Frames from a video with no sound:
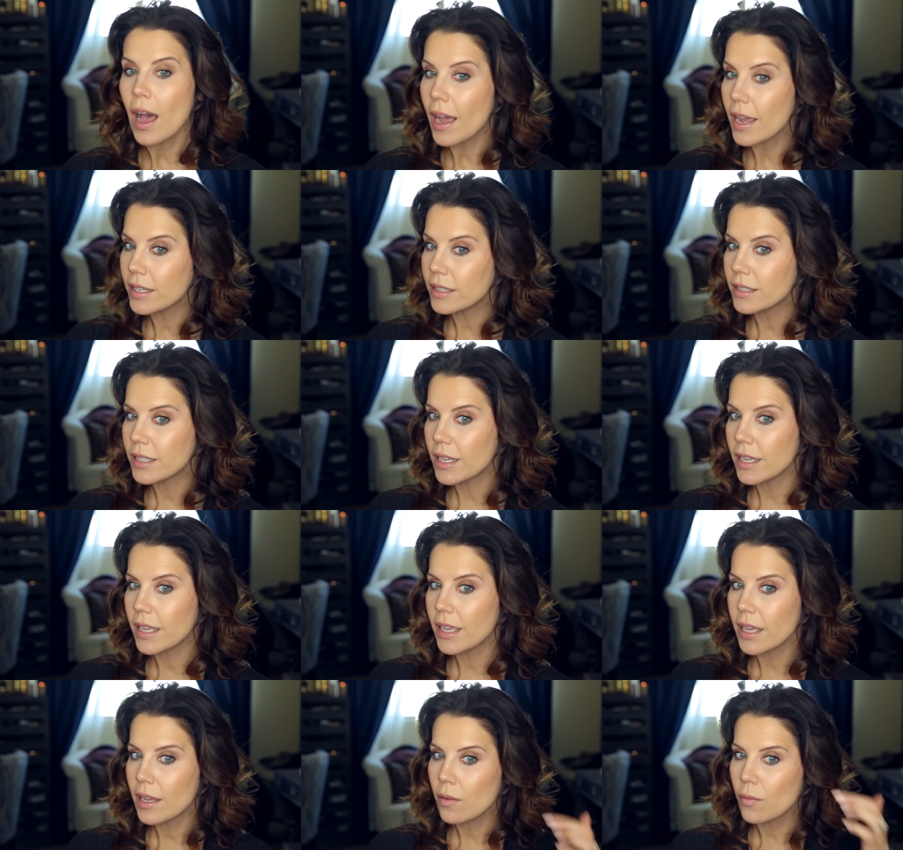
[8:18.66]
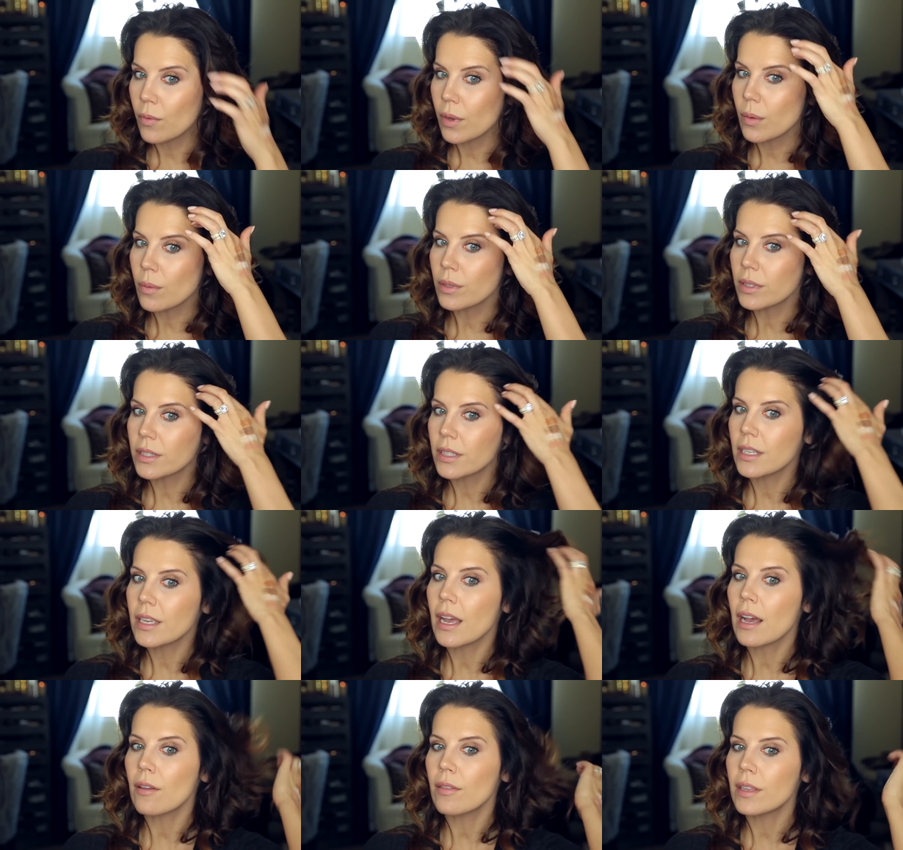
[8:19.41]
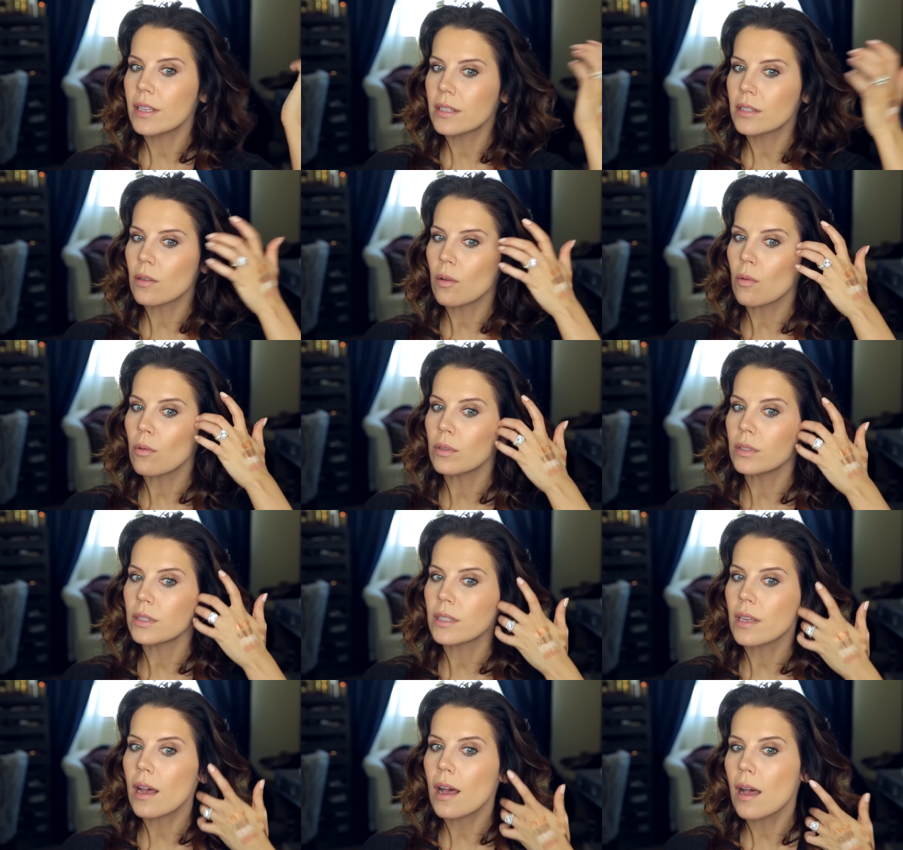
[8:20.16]
I dig it. We will see how this
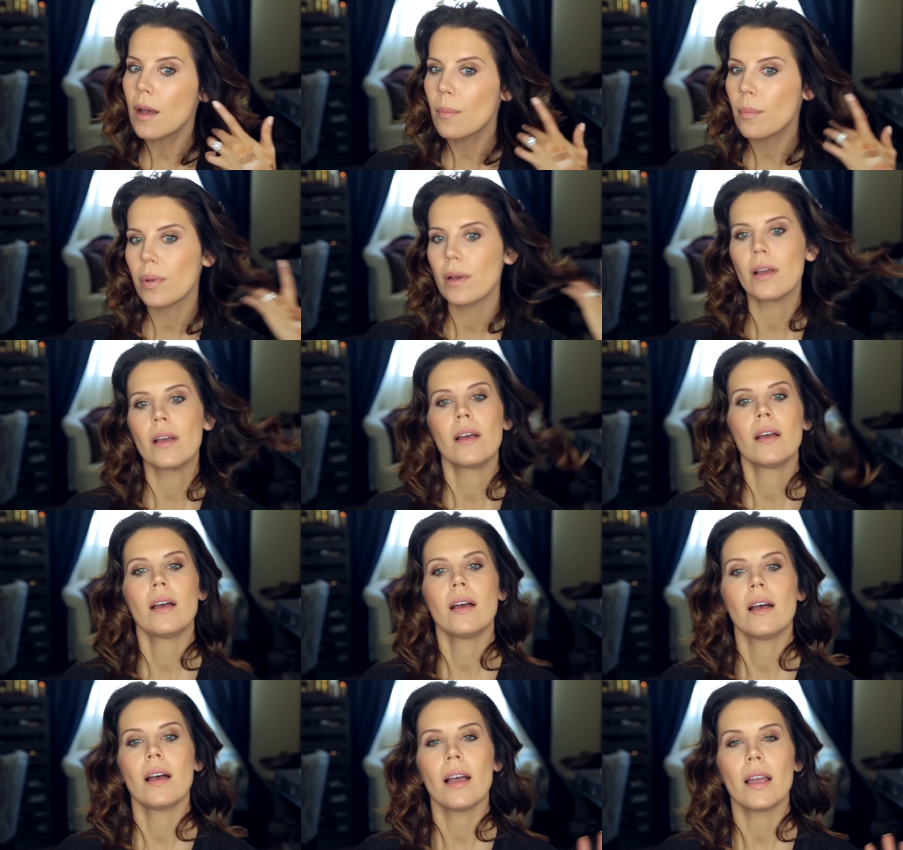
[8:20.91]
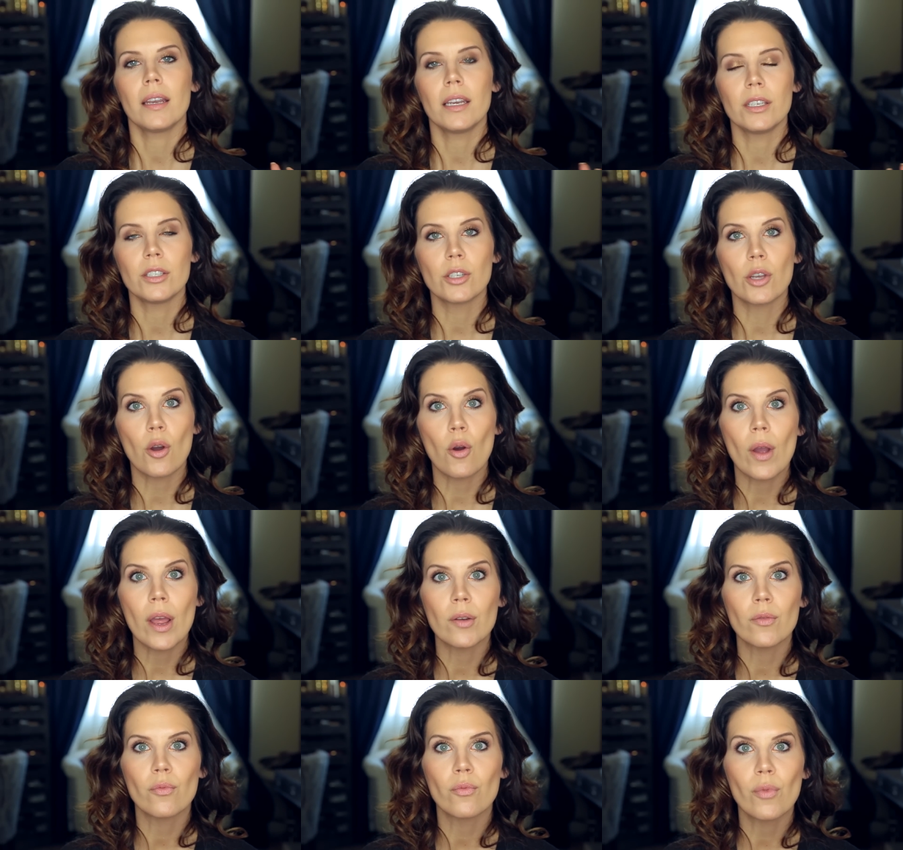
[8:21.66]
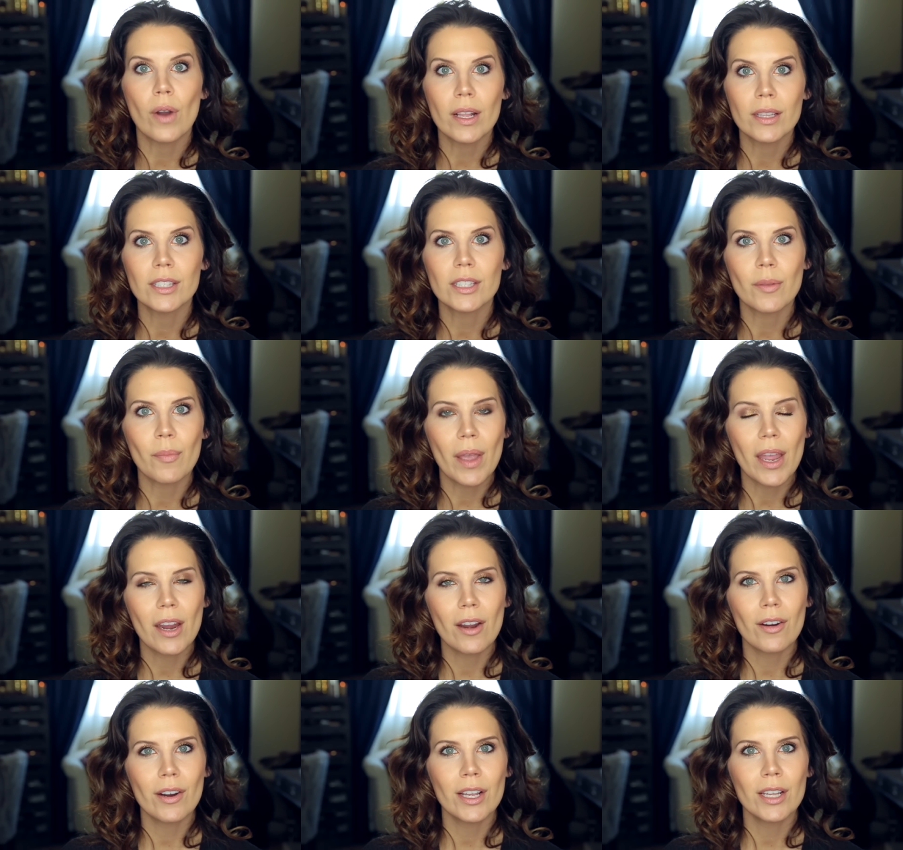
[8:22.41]
holds up. I need to go and run some
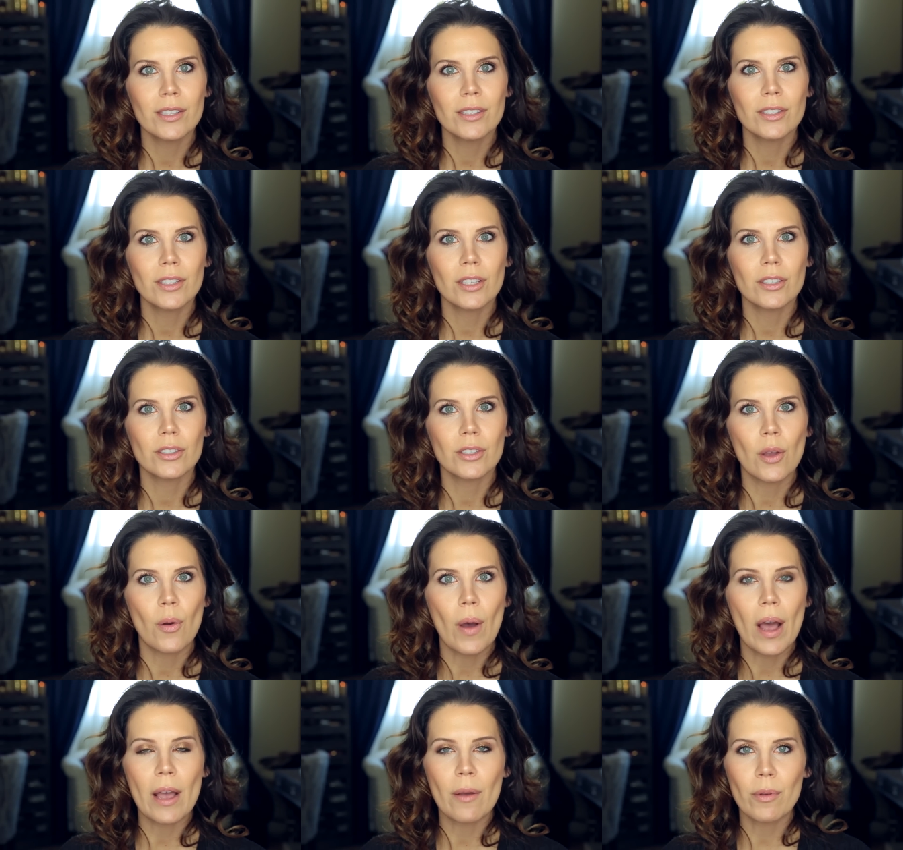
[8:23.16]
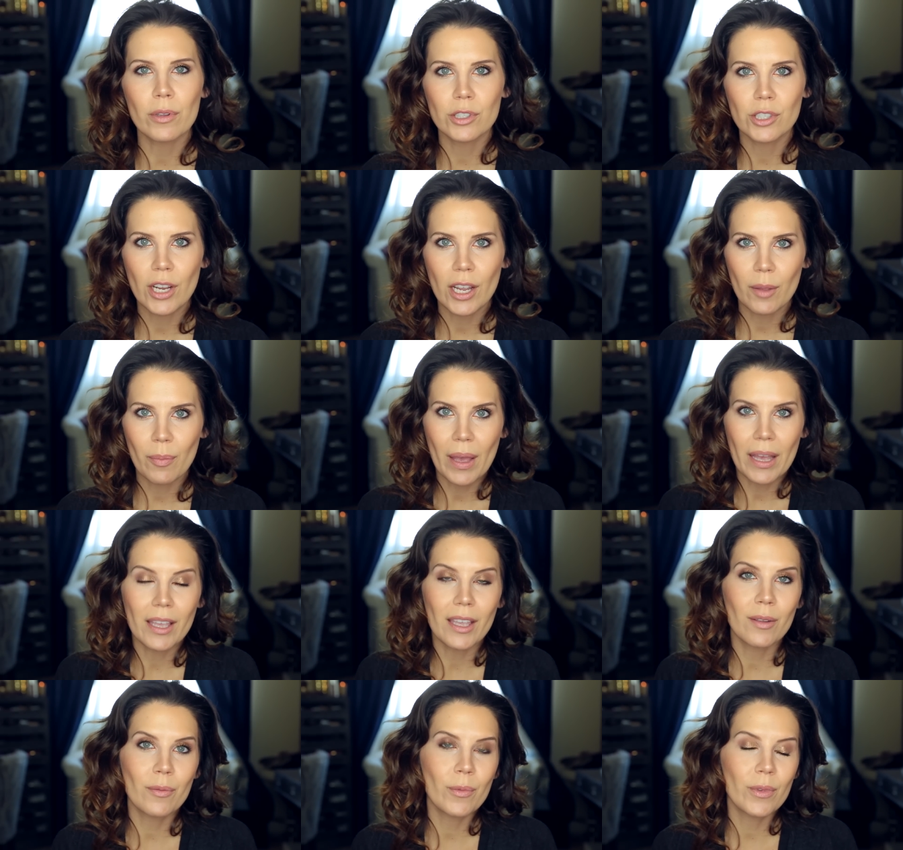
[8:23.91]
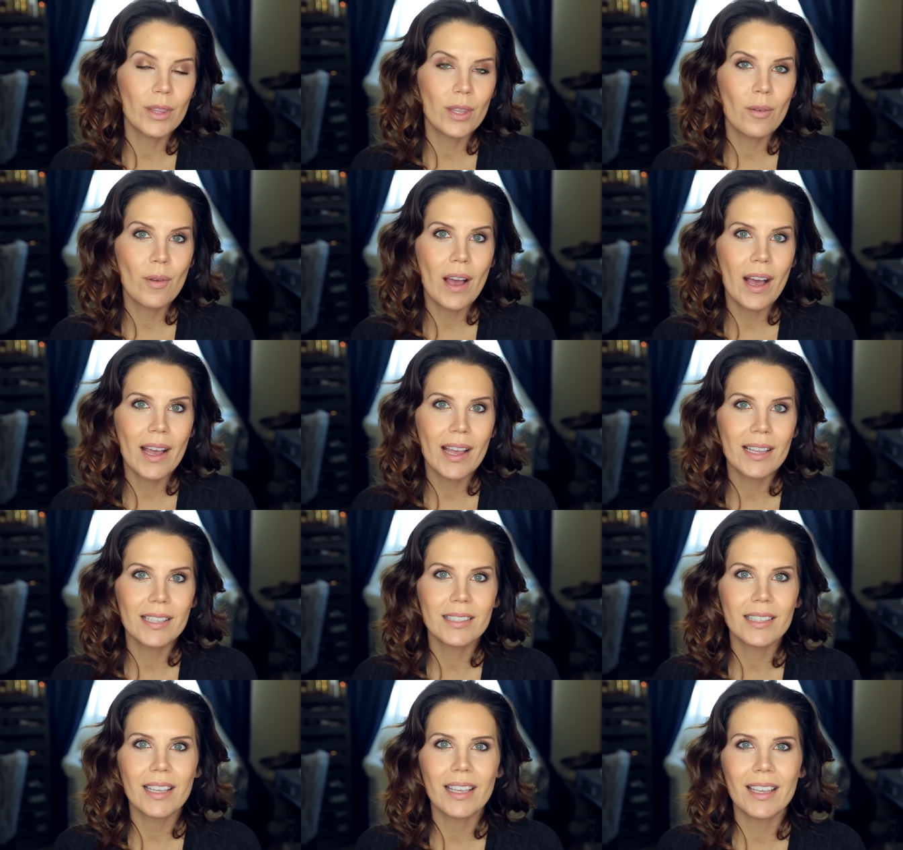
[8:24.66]
errands. So I will check back in with you
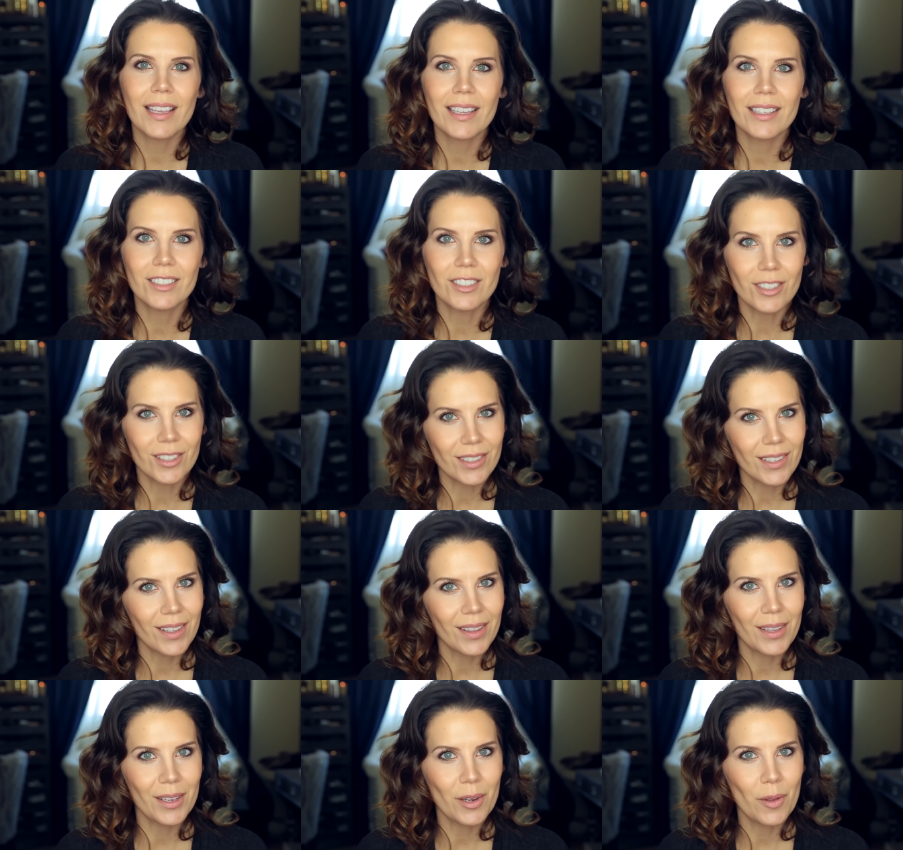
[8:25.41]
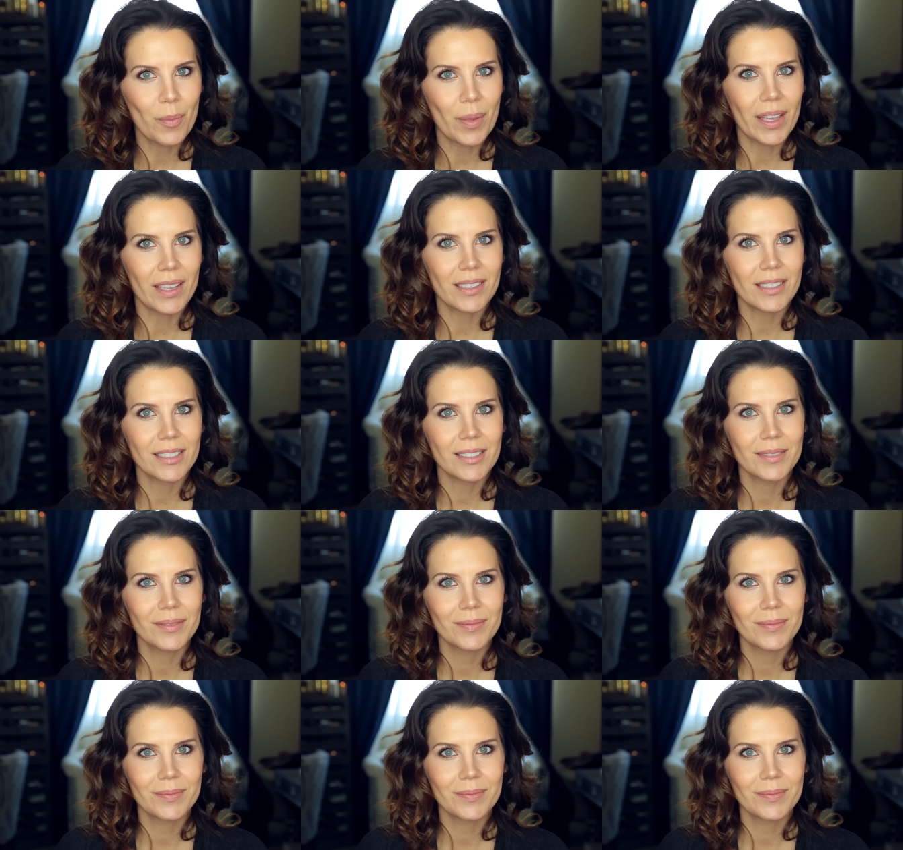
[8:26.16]
guys in just a little bit.